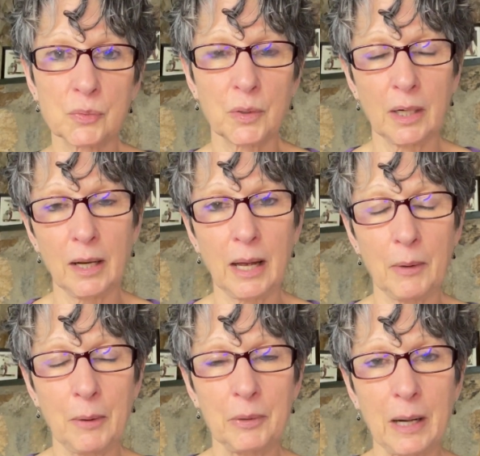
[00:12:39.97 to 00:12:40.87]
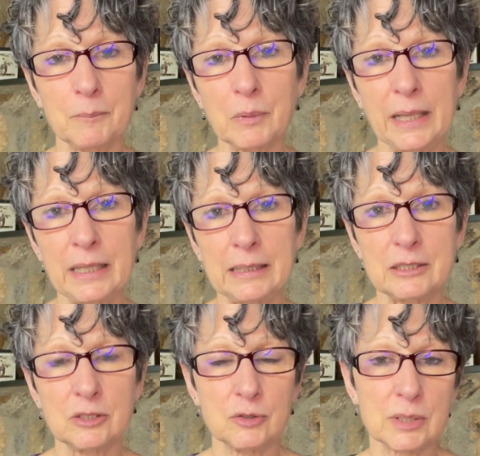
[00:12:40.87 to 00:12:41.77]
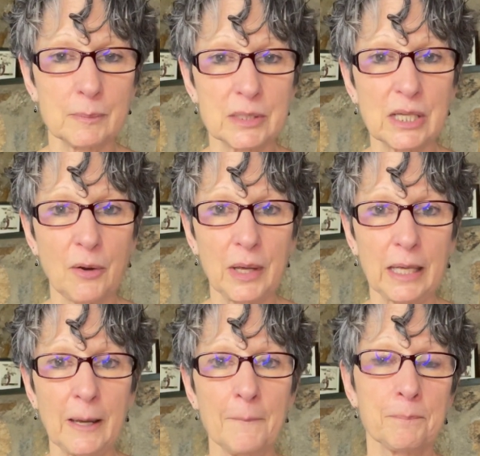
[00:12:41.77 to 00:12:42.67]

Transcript: when I'm planning to do some sewing,